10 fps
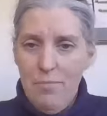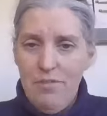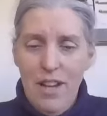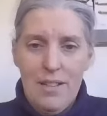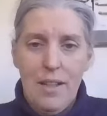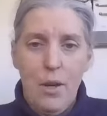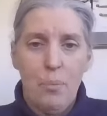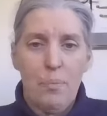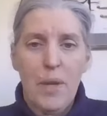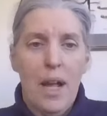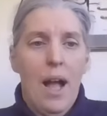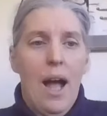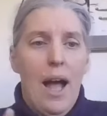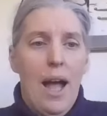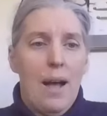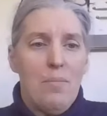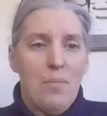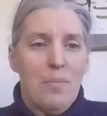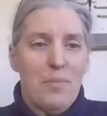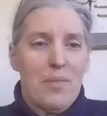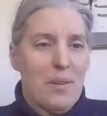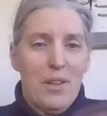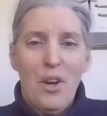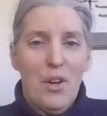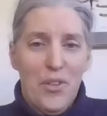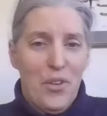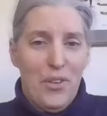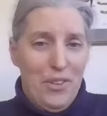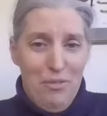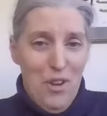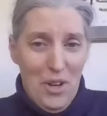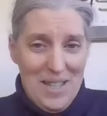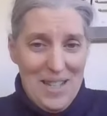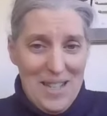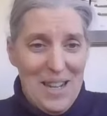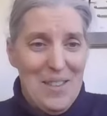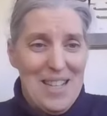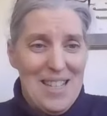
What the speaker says: flask out. So we've got all sorts of noise today at this